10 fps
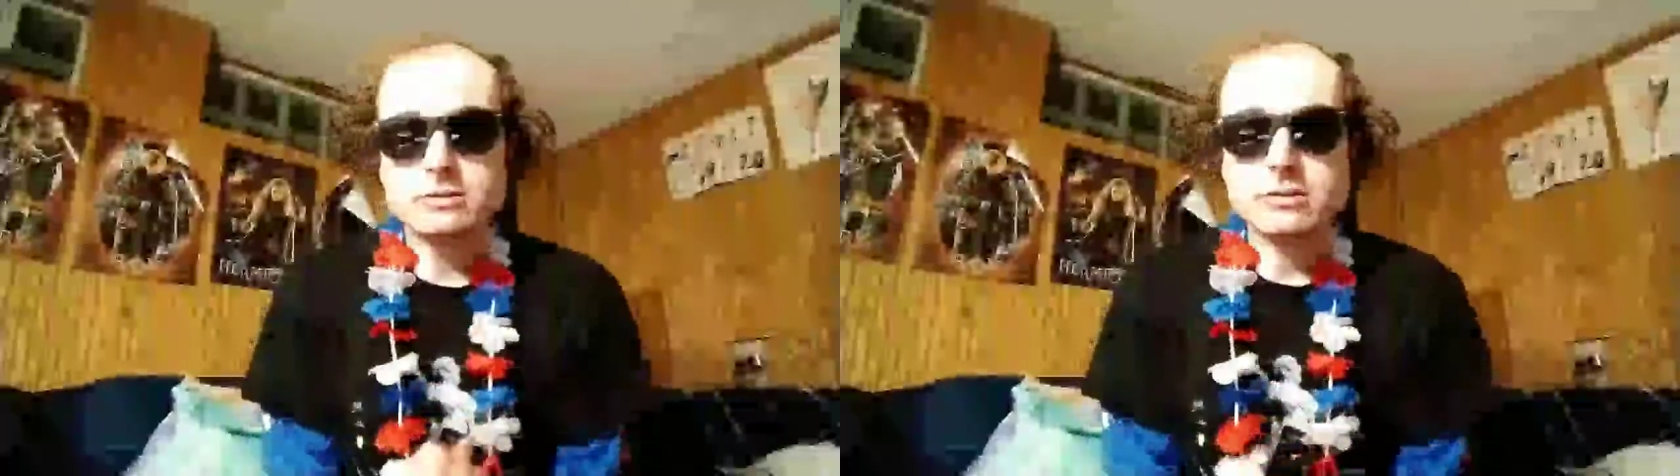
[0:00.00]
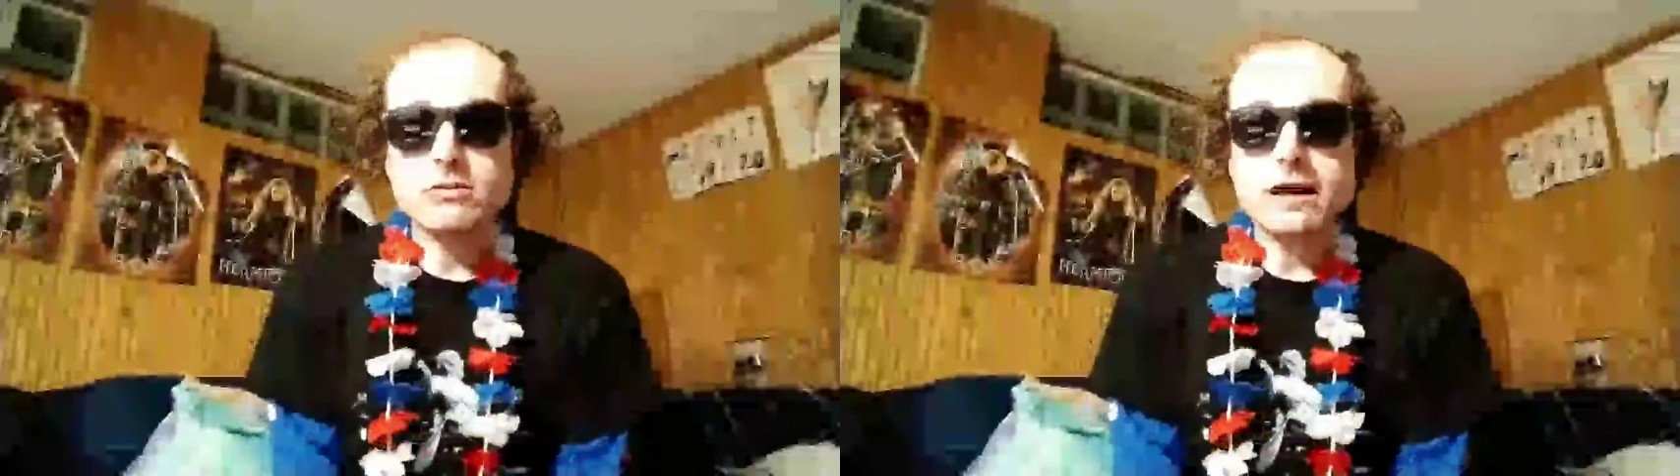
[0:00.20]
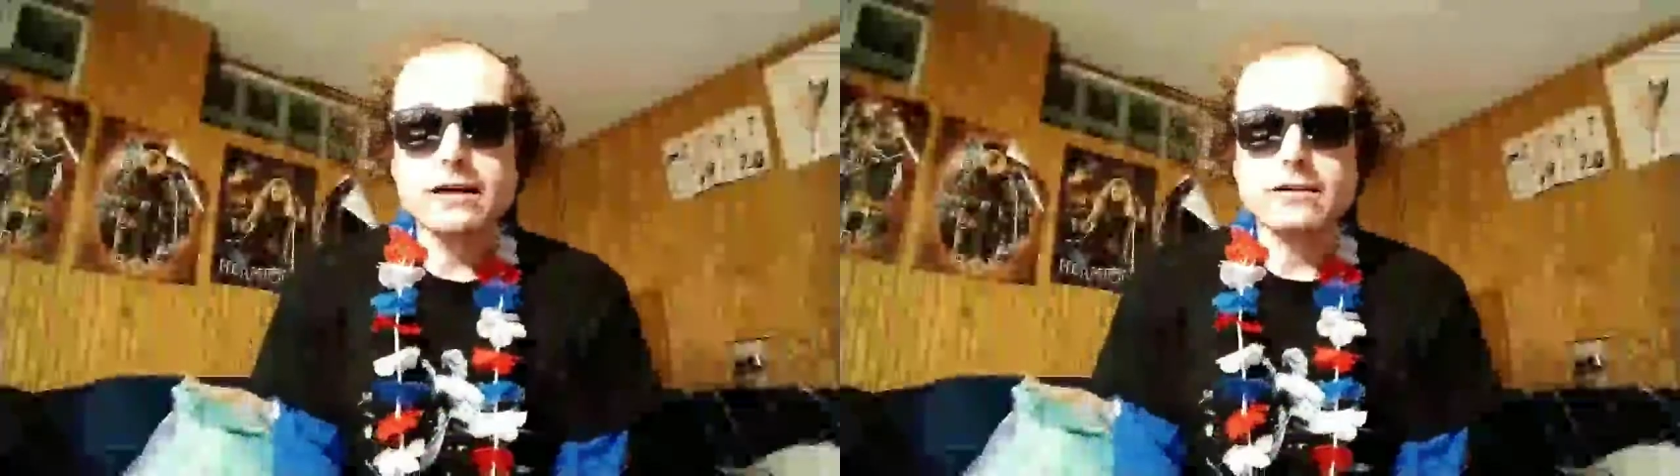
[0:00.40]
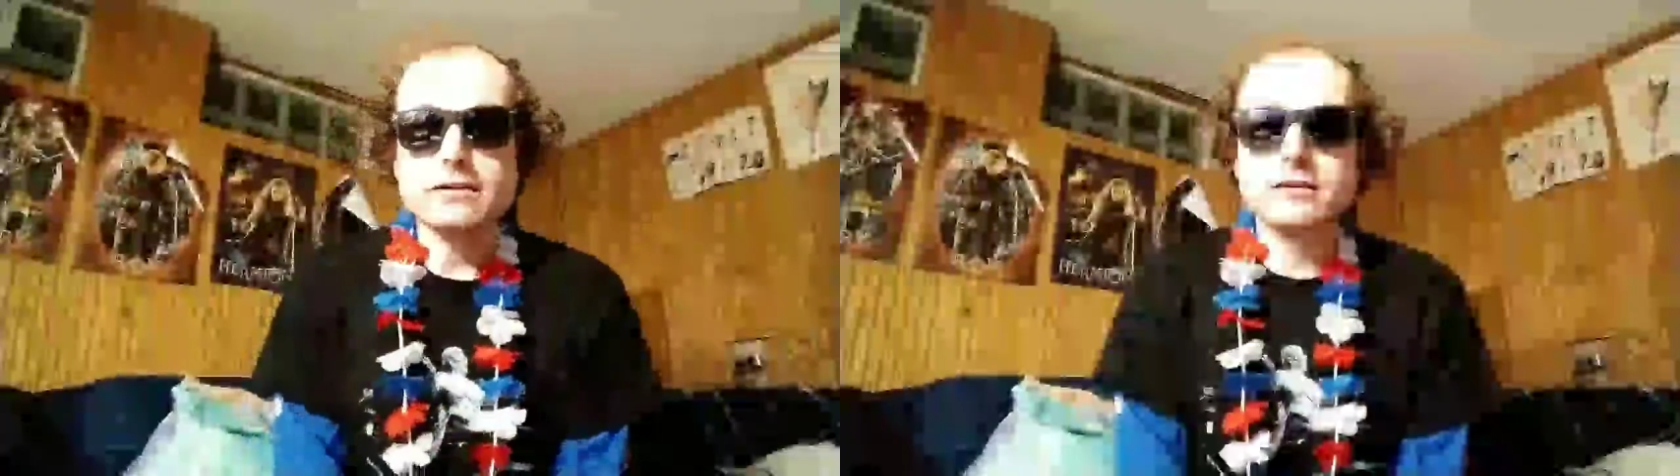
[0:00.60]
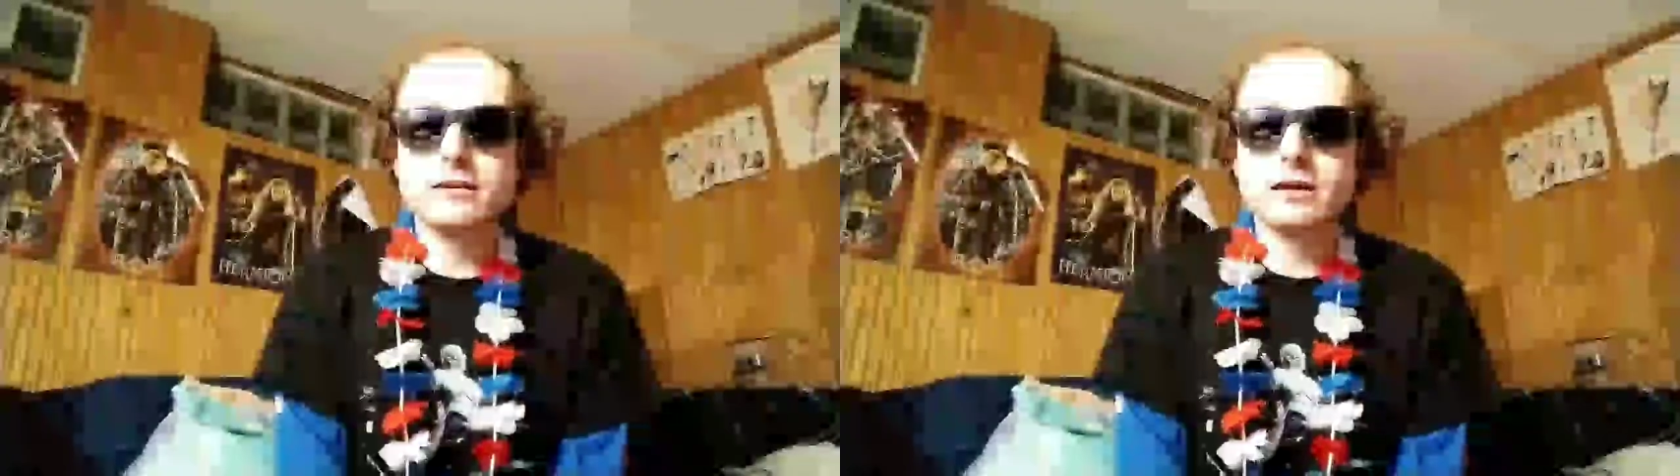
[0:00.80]
So
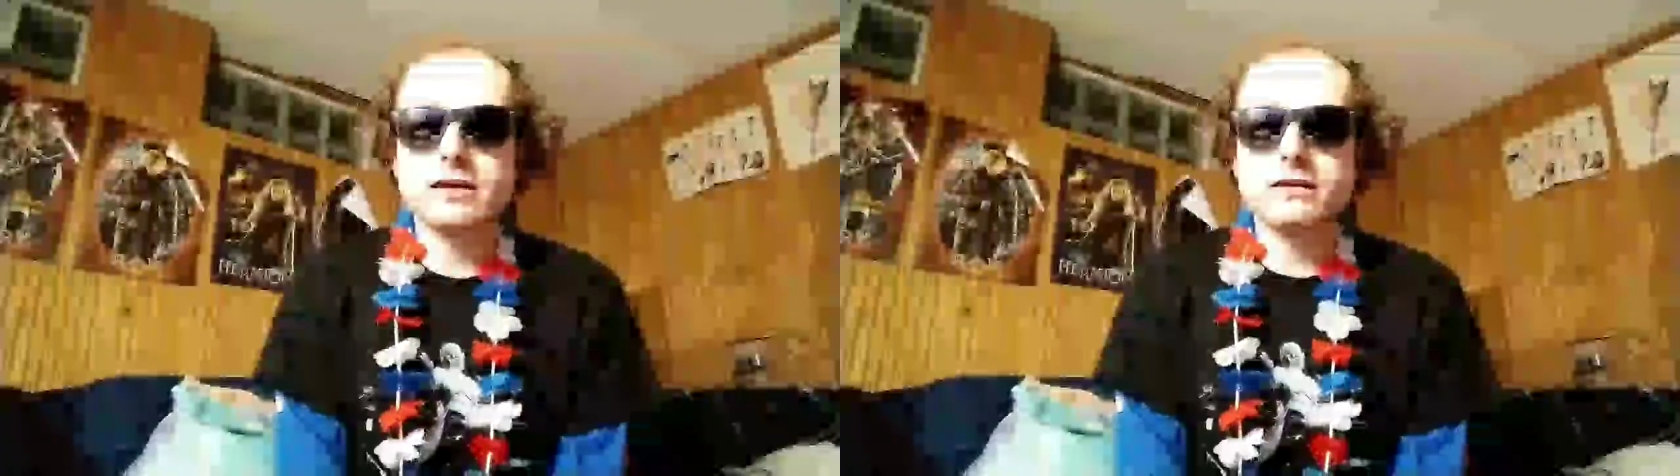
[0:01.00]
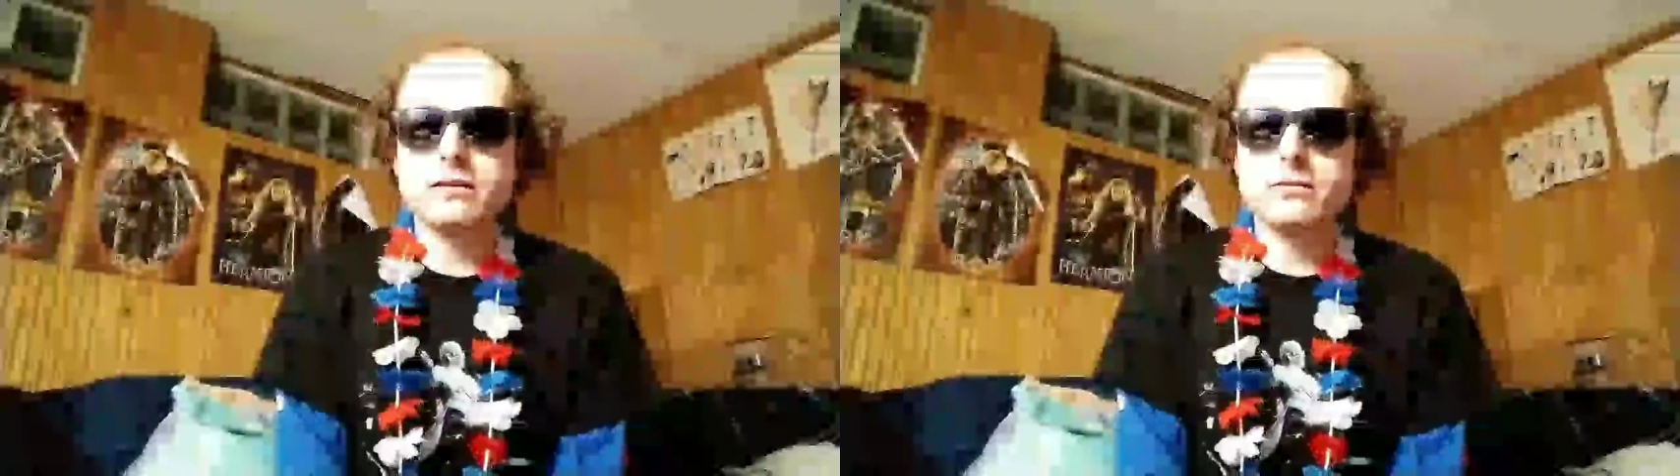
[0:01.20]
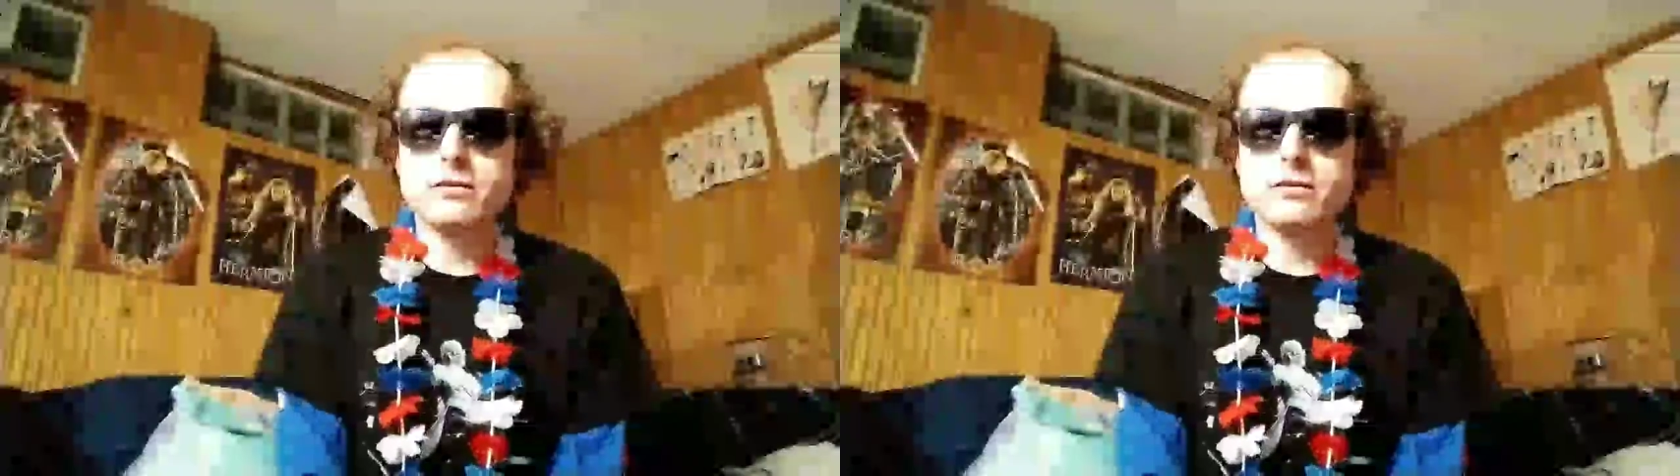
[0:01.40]
right